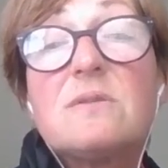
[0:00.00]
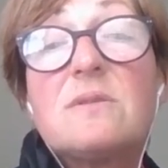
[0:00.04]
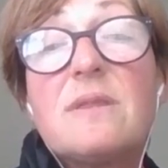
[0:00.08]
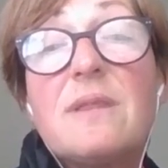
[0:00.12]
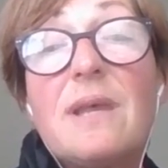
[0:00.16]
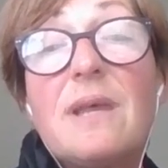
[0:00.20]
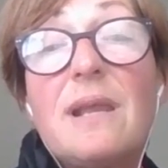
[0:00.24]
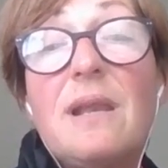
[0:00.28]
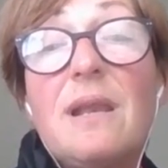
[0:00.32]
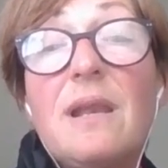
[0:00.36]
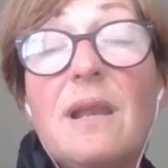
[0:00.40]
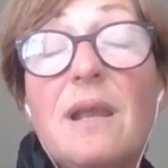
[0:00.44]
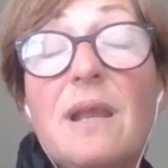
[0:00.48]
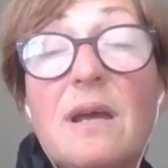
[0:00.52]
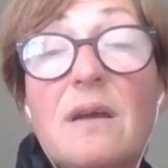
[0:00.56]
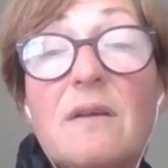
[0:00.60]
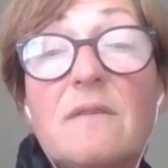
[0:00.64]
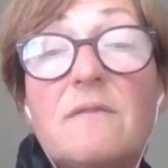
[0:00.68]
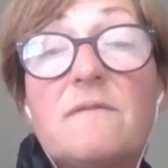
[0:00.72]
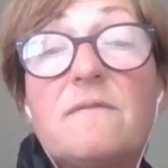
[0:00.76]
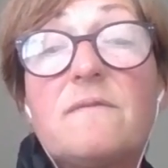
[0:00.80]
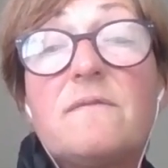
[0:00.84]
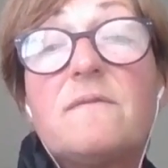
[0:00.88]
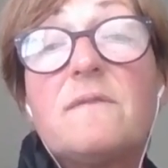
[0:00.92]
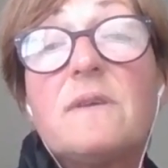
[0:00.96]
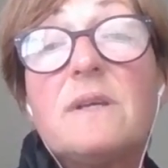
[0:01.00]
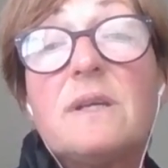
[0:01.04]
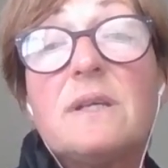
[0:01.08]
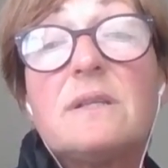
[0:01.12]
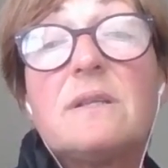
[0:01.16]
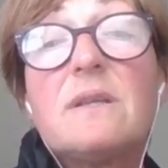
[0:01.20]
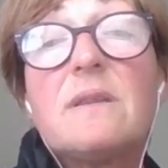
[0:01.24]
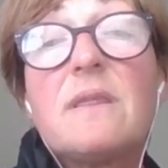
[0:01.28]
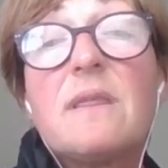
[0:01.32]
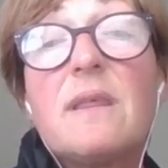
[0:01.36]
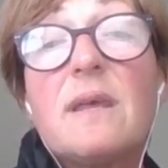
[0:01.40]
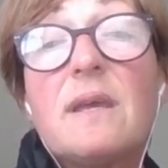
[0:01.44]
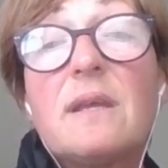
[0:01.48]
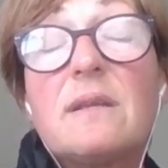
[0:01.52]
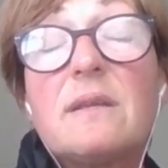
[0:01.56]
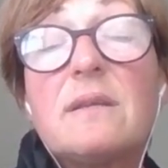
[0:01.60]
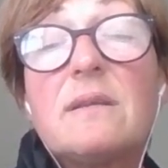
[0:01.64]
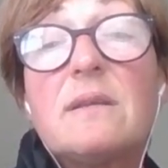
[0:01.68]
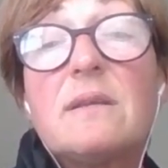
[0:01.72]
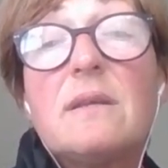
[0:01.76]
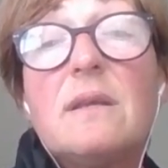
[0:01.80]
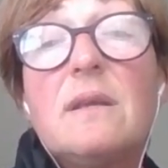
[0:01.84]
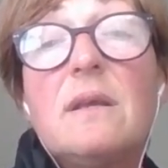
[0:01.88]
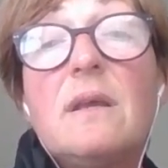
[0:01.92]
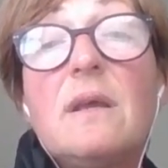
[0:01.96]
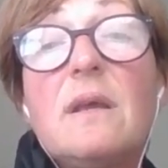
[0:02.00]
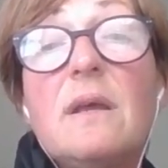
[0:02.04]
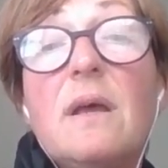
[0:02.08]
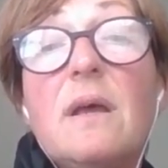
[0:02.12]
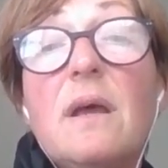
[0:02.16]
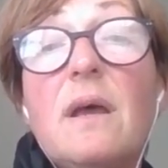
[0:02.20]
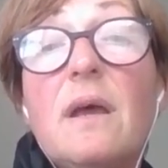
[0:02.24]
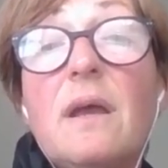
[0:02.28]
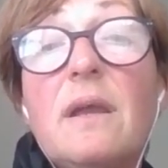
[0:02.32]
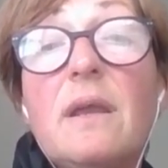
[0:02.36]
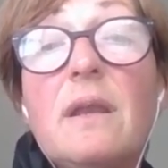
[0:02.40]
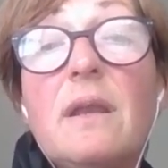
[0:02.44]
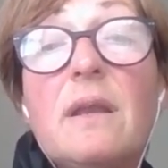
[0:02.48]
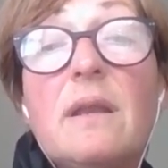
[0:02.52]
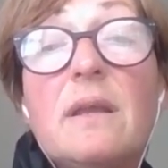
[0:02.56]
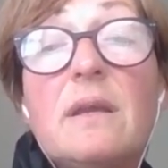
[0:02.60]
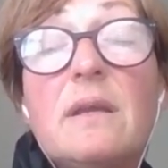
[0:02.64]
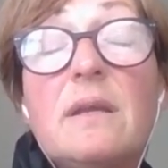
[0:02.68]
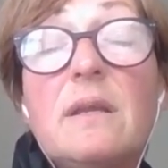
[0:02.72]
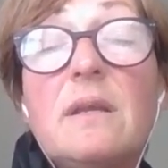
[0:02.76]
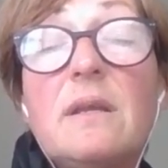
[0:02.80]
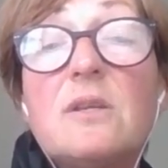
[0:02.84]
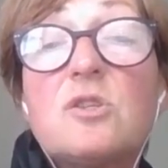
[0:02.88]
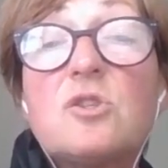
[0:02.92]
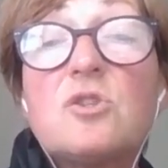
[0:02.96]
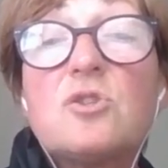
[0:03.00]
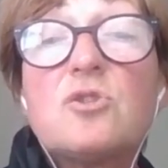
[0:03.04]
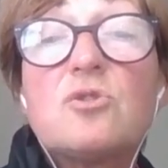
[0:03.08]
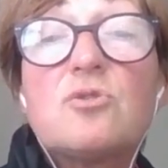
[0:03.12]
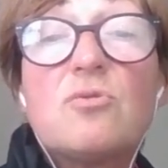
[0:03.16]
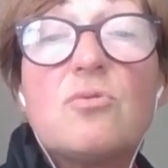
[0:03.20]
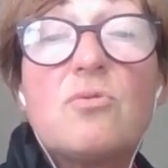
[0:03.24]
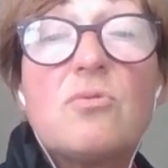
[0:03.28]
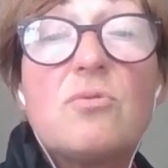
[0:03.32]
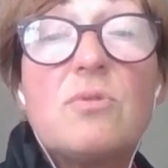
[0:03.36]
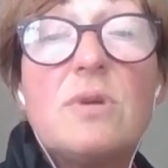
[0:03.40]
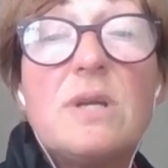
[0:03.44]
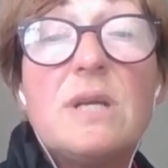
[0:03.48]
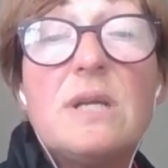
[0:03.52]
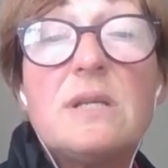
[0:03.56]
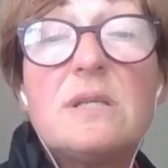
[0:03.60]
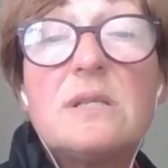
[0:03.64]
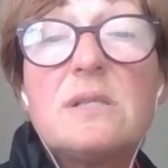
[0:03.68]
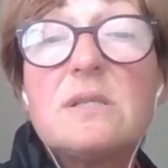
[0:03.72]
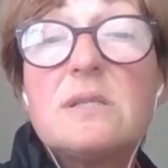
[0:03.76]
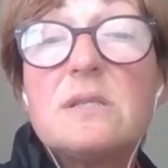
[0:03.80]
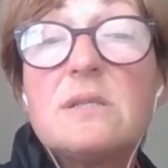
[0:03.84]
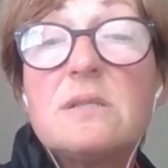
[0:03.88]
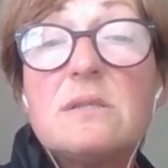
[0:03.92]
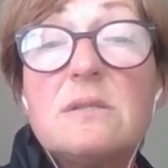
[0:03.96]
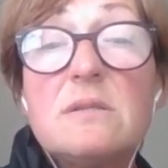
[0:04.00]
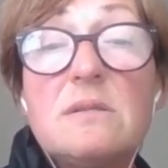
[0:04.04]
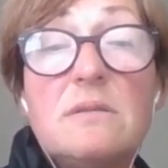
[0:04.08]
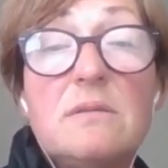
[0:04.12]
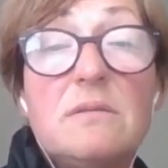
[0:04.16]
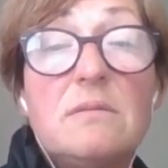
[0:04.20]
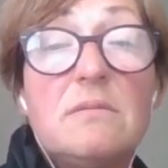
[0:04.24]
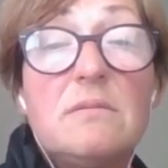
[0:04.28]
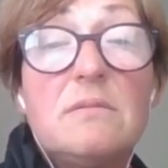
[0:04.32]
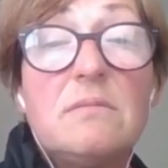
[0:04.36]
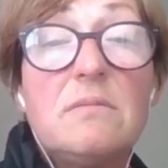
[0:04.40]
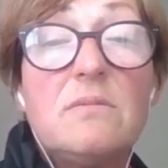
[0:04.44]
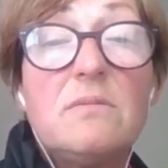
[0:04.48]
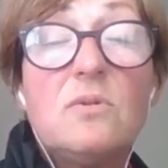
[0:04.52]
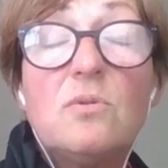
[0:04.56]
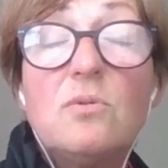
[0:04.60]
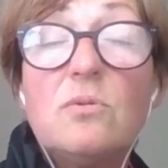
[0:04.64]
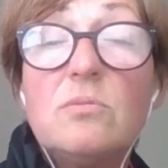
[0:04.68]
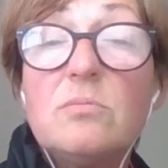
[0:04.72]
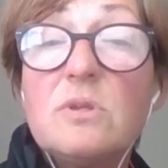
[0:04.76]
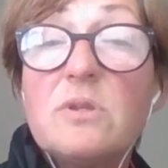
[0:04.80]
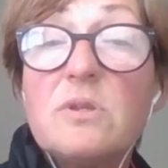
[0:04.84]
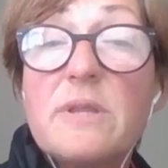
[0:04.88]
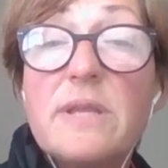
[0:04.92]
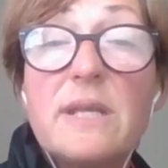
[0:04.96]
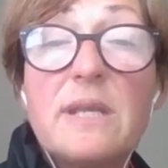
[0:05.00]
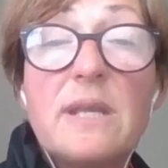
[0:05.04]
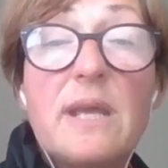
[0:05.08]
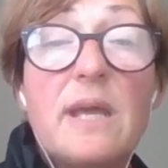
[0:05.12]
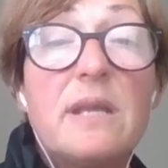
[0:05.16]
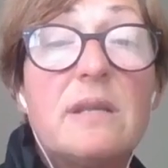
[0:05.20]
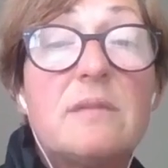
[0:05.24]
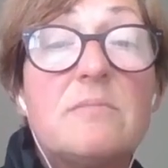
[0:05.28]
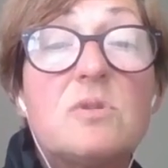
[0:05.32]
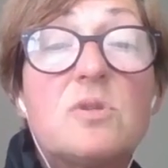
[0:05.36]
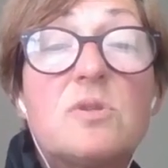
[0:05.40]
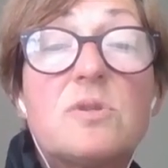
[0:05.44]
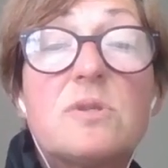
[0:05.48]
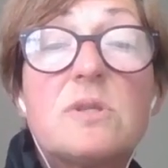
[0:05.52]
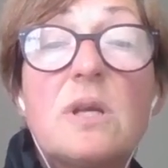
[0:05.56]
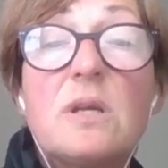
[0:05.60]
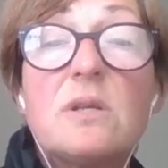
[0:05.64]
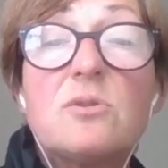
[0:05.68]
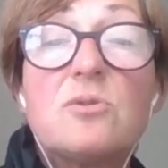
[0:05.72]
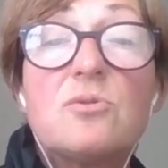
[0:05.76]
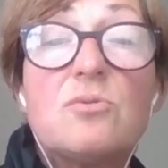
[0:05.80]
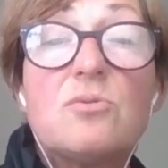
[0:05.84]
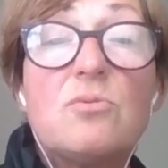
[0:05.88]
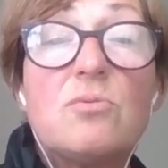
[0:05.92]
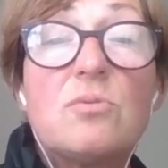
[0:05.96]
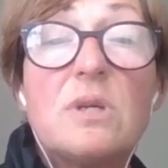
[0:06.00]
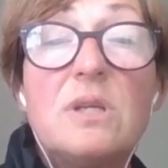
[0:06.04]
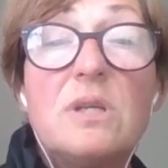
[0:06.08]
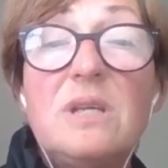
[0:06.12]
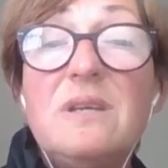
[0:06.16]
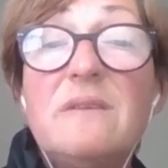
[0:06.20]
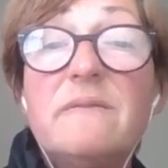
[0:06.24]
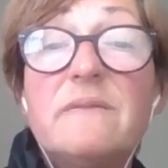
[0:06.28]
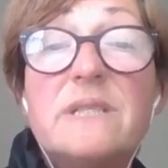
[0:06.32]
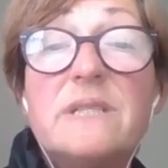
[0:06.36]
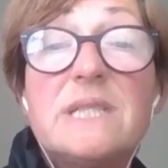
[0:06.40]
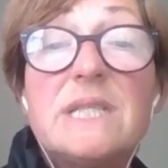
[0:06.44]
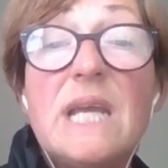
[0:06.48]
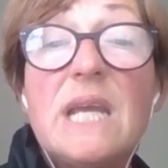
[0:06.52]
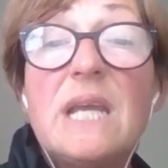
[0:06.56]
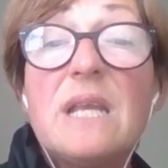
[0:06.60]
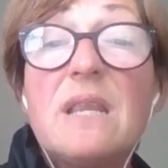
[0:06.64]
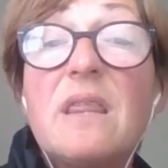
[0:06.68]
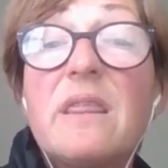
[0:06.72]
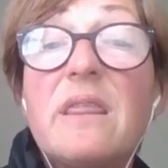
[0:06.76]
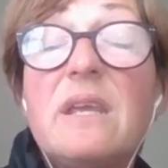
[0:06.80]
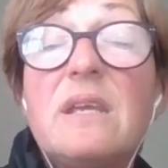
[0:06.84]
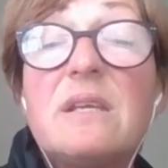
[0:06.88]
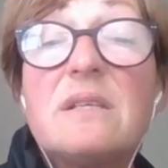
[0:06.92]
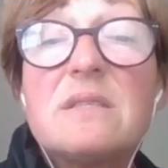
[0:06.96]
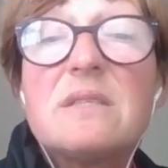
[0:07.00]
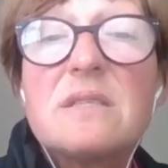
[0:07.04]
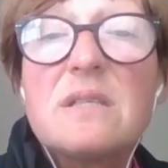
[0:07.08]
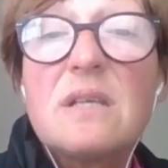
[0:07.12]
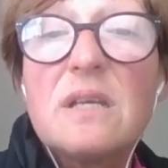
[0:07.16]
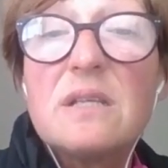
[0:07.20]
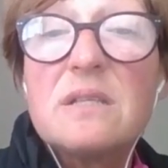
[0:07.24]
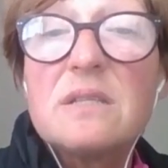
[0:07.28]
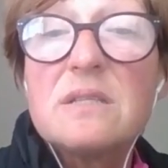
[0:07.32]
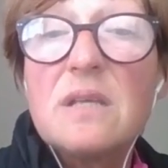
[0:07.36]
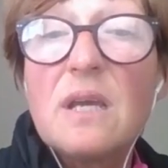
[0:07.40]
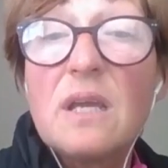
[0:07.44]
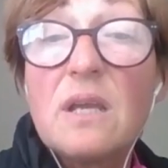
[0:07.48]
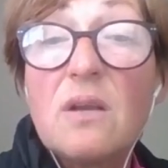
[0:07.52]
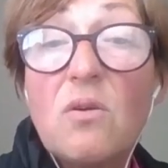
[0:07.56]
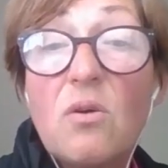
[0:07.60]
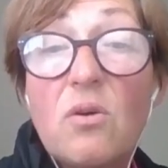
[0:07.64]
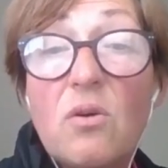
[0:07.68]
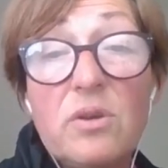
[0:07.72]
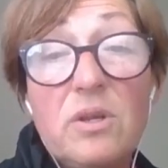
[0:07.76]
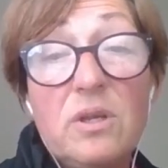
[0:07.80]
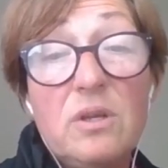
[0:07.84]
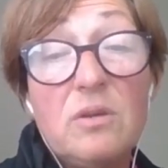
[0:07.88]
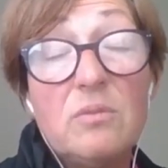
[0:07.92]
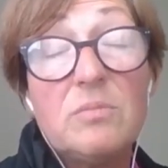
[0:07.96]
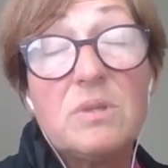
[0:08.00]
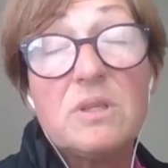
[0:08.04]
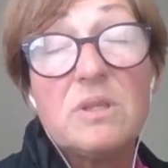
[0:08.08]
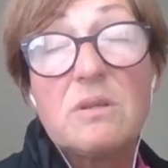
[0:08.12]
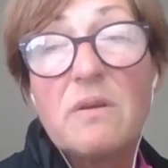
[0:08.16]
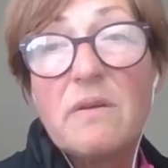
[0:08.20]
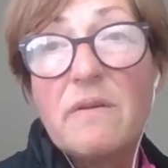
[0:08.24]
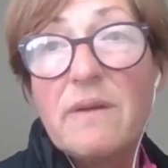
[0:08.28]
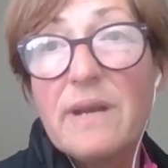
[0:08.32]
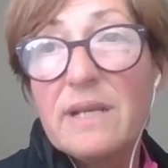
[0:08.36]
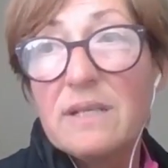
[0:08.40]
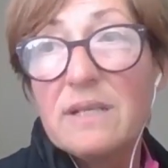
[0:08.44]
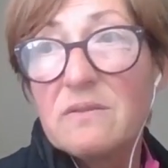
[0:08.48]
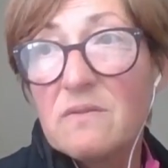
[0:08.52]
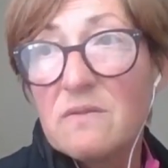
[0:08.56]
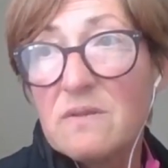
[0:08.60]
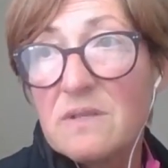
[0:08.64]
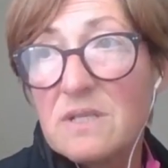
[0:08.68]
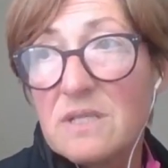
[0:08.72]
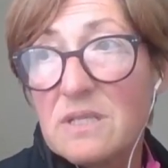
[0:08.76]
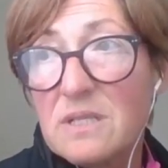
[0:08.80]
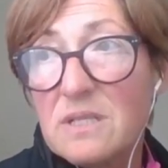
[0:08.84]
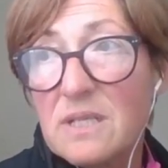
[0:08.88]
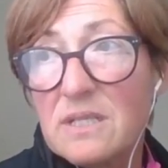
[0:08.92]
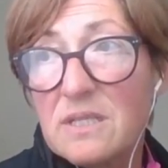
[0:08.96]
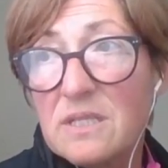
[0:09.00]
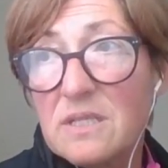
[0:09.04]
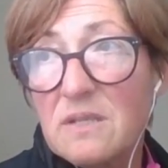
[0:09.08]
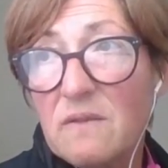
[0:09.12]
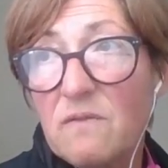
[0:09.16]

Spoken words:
they love it that in a story it's normal that animals can talk, and even dead things can take on human characteristics.